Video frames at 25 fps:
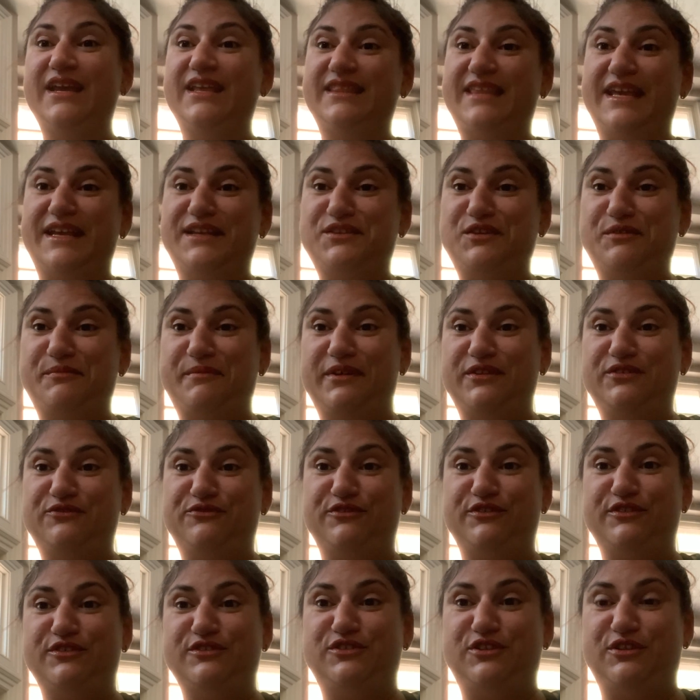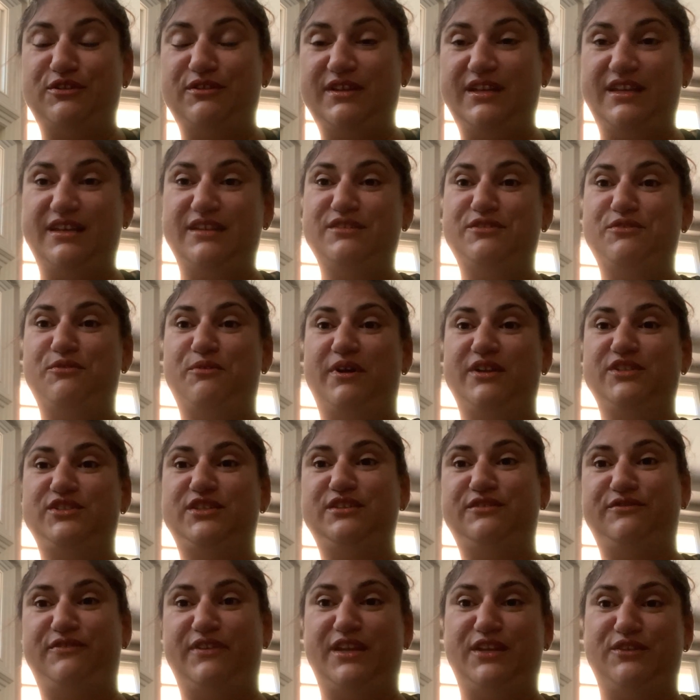Thanks so much for tuning in to watch
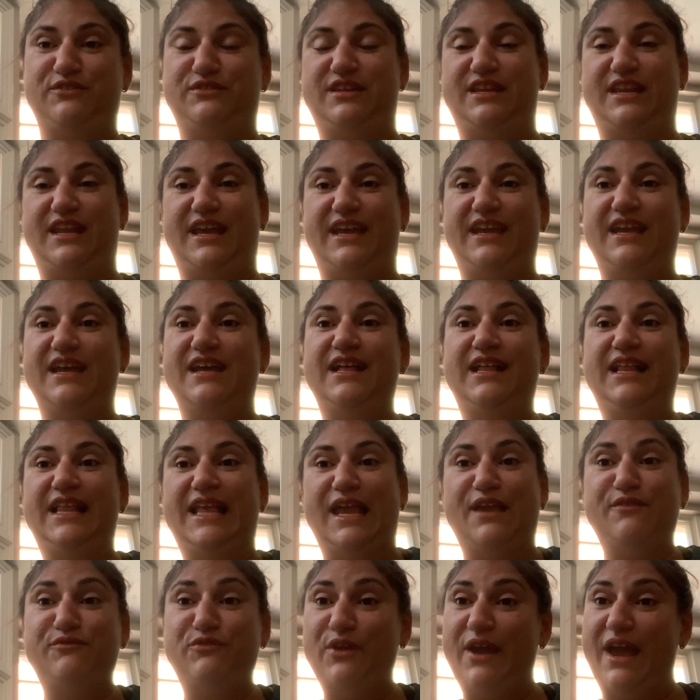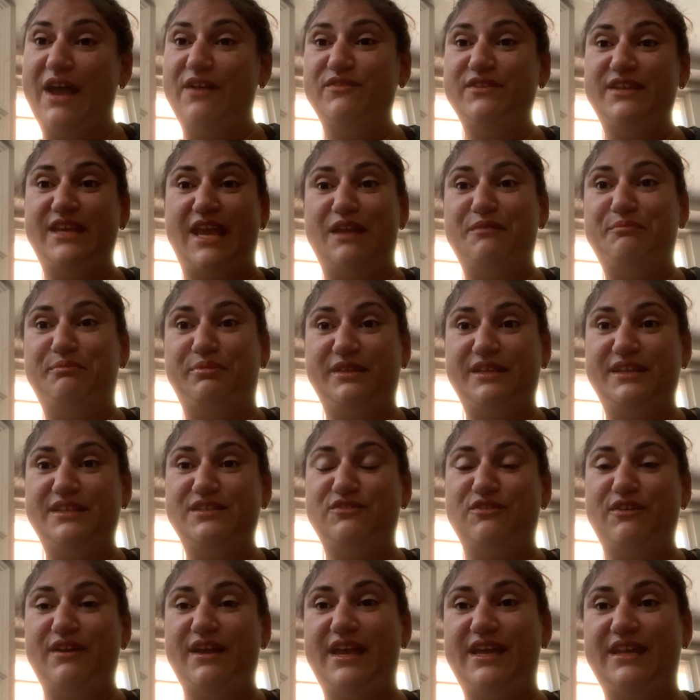this video today. If you haven't yet, please
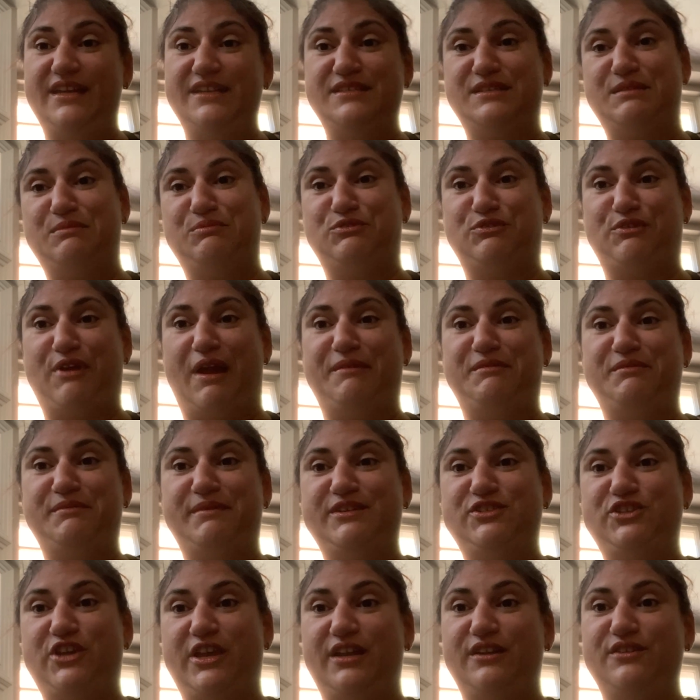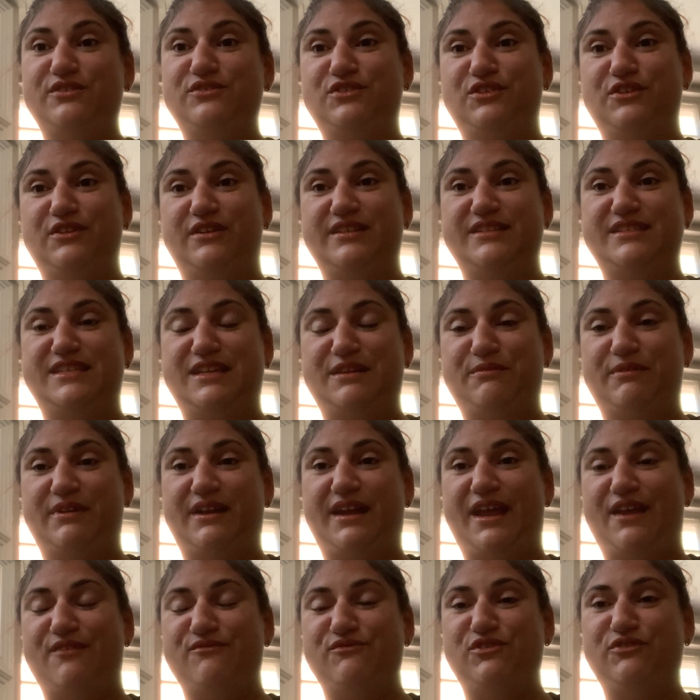go ahead and subscribe to my channel so you can see when I
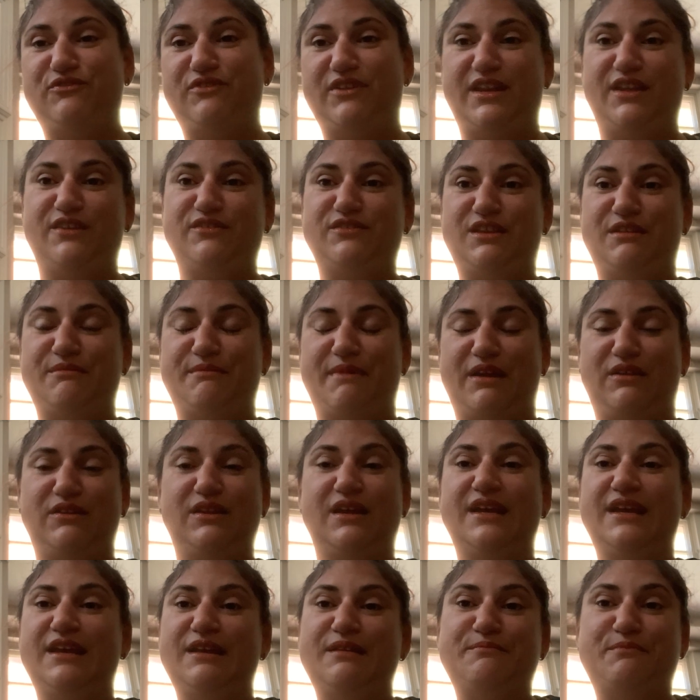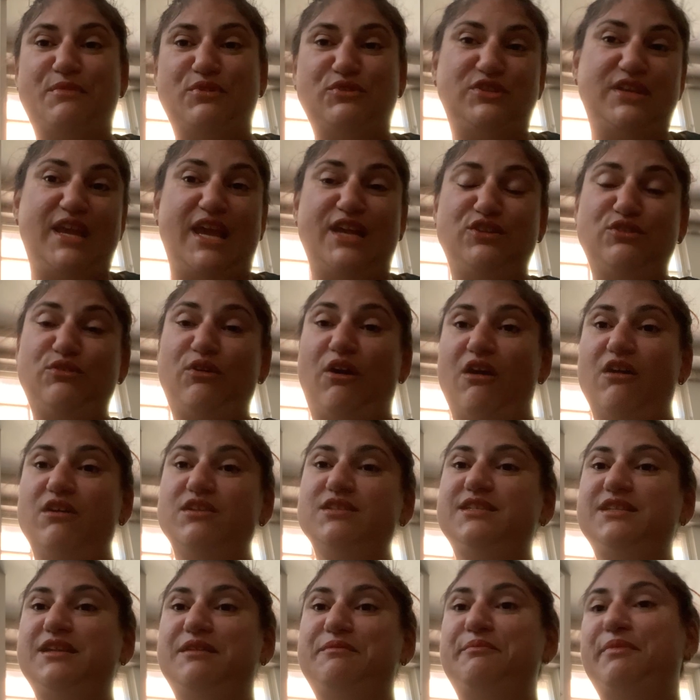have new videos come out. Mostly I do
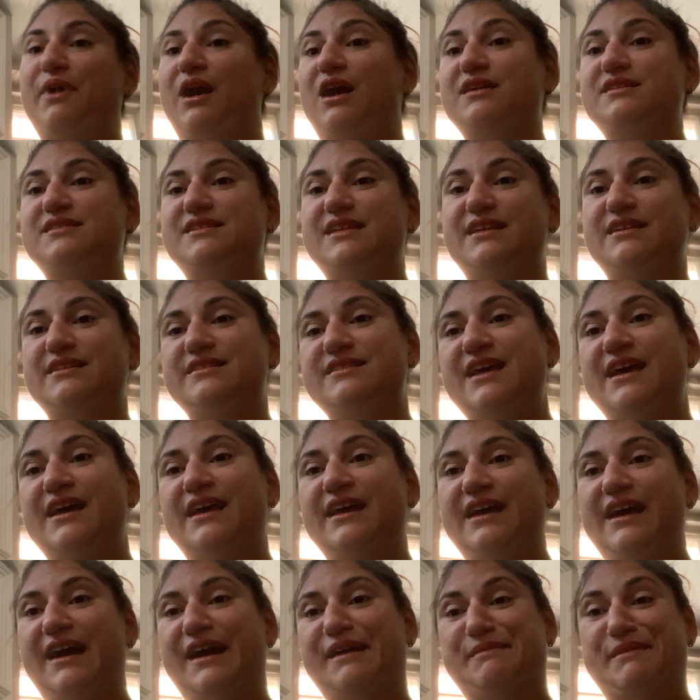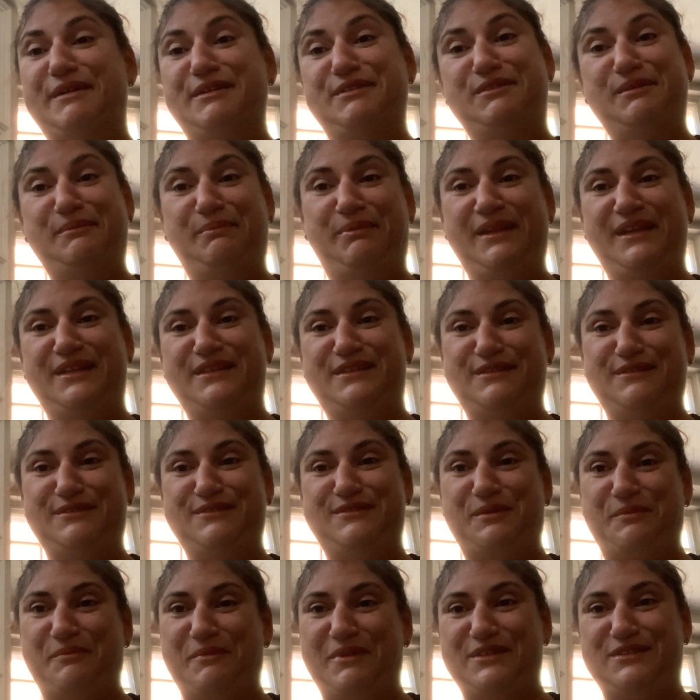hauls and unboxings. Um, I do plan to do
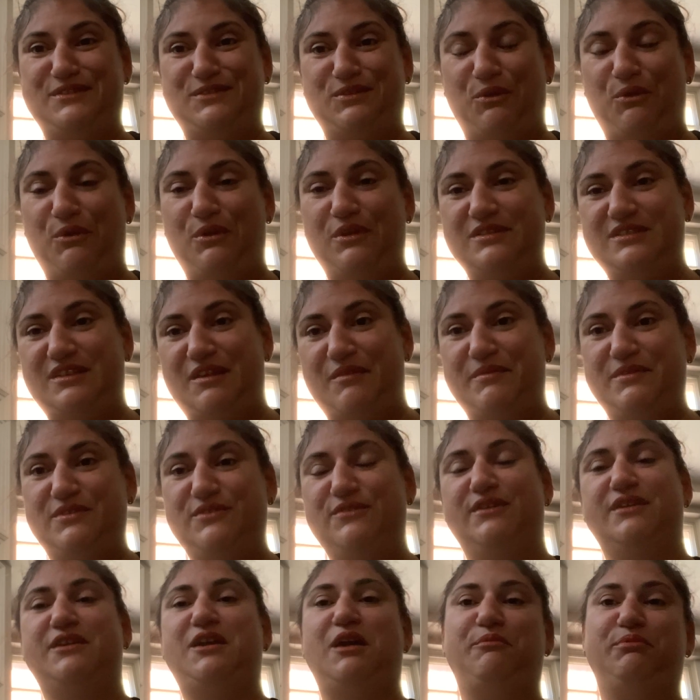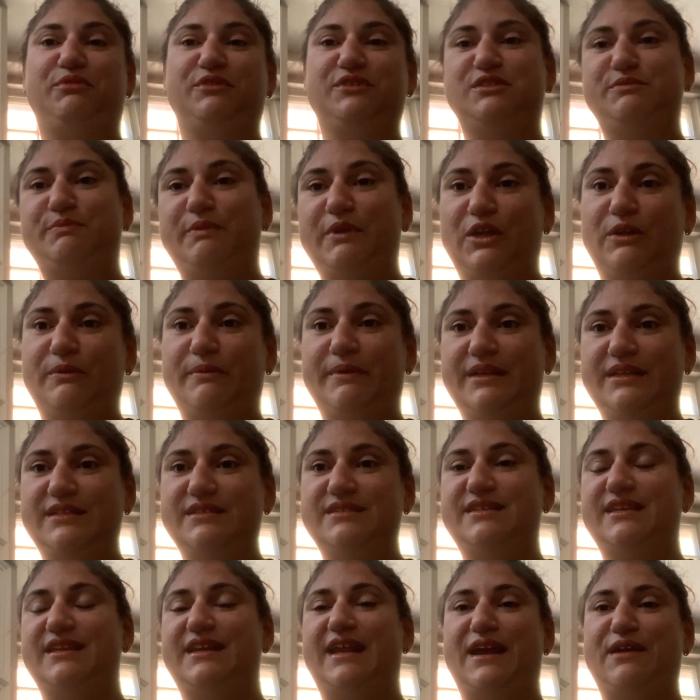some what solds. I've been doing a couple
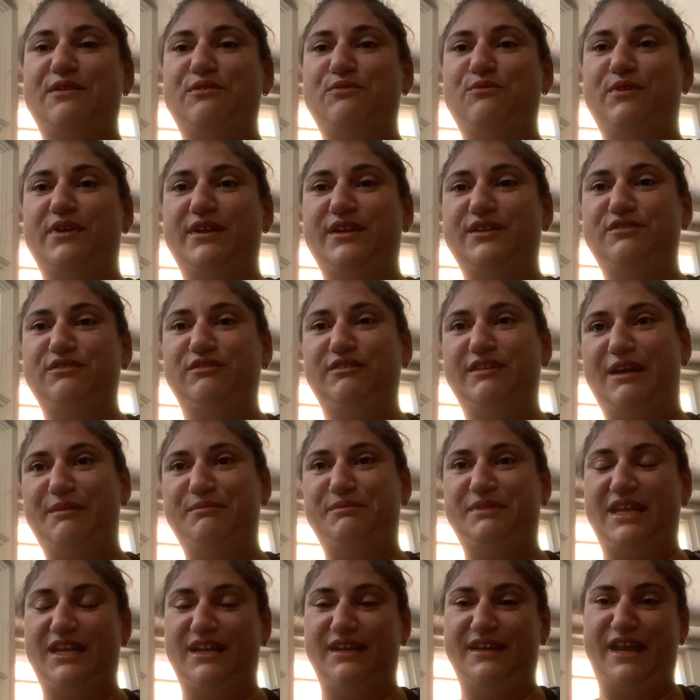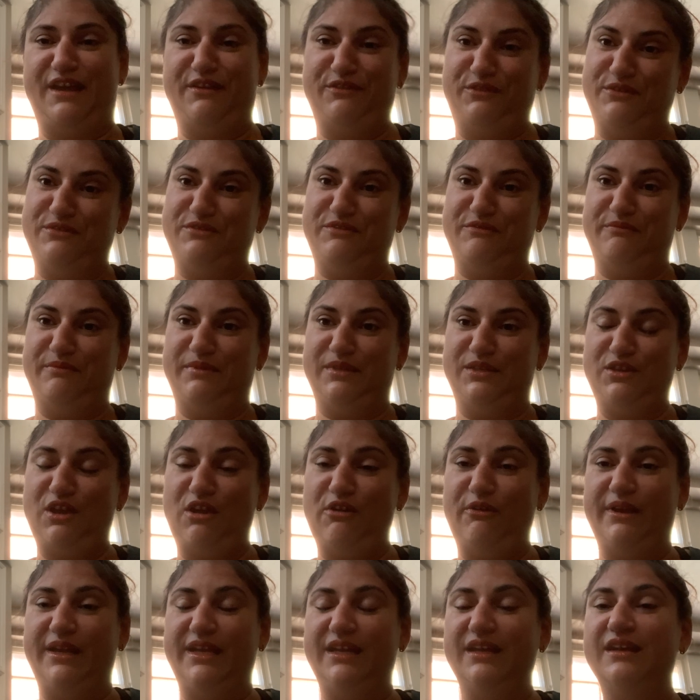experiments, and I want to do an update on how those have been
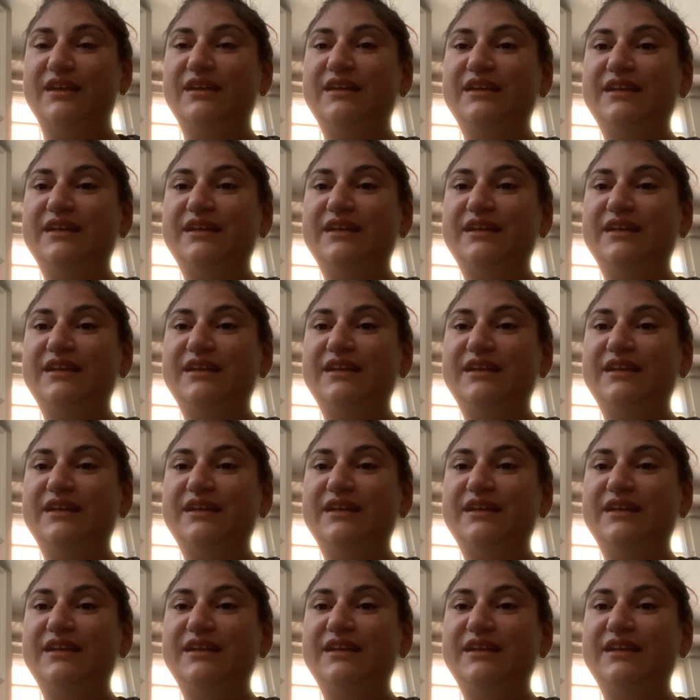going.